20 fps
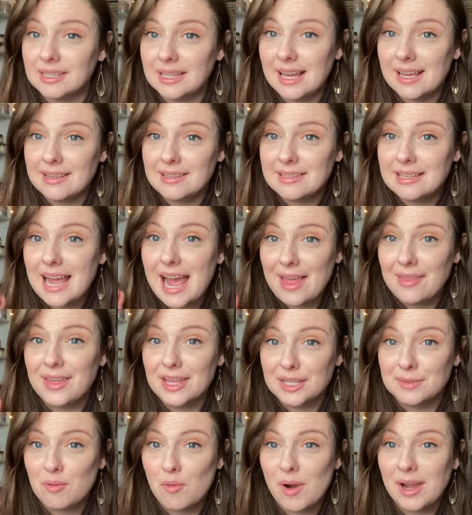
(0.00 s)
this at
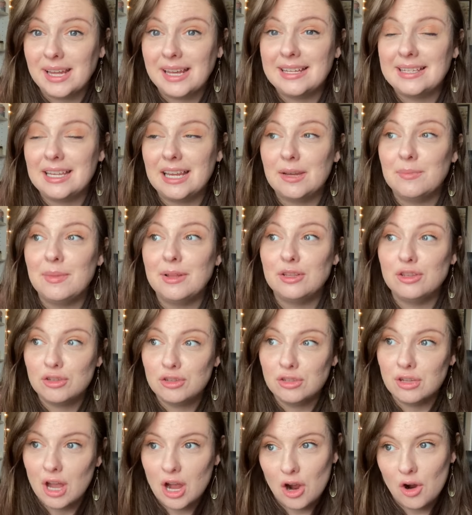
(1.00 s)
this point because it had been
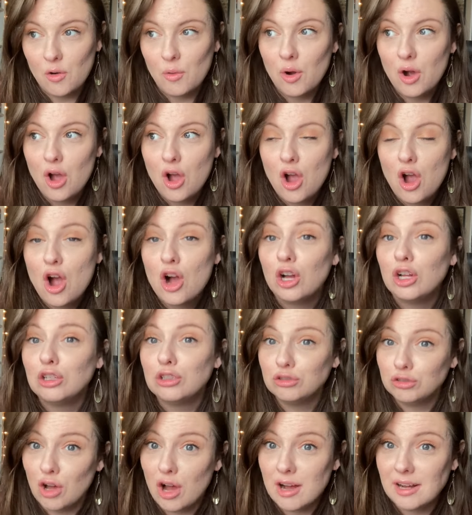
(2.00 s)
so
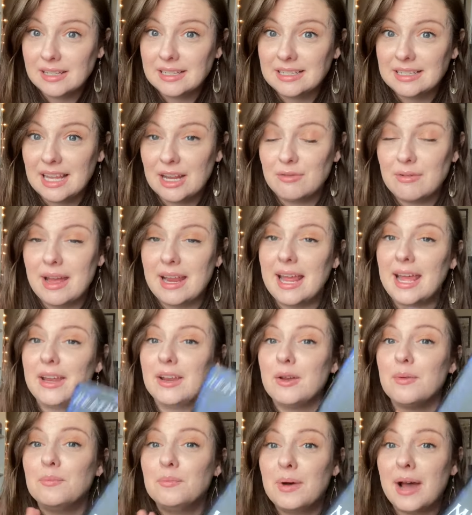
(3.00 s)
long since I read it.
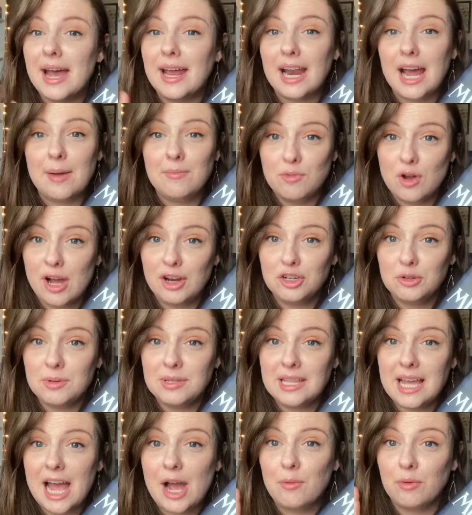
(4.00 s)
But I'm not
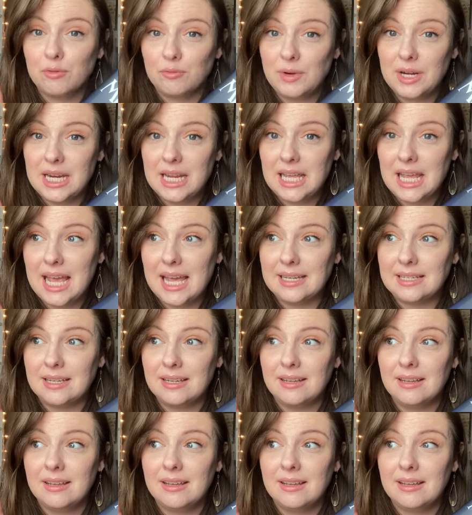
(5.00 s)
doing that. We're reading it.